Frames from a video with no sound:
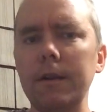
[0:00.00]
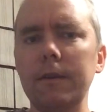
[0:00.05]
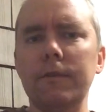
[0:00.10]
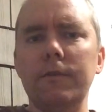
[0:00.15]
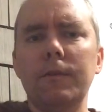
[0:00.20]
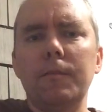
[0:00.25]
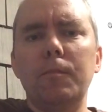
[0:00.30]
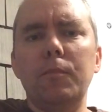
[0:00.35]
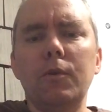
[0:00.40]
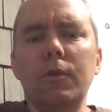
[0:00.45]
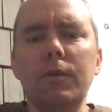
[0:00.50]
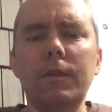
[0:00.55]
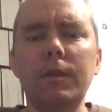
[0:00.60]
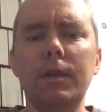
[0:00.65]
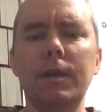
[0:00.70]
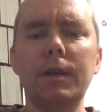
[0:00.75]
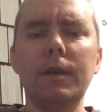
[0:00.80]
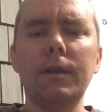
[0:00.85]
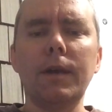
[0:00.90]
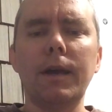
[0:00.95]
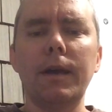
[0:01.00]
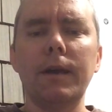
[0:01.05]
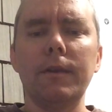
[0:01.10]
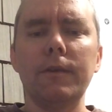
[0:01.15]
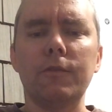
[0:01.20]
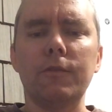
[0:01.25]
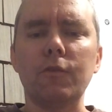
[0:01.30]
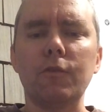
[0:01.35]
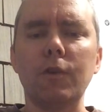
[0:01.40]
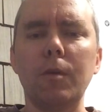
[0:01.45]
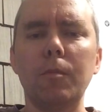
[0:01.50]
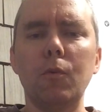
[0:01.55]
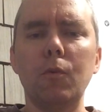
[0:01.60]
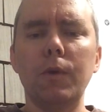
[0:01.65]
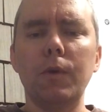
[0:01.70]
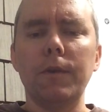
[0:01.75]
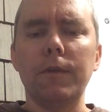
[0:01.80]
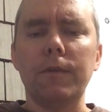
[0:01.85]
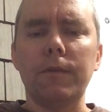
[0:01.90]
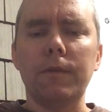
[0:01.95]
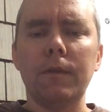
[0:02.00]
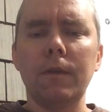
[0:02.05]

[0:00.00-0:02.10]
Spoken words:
It's a book that he has trouble with.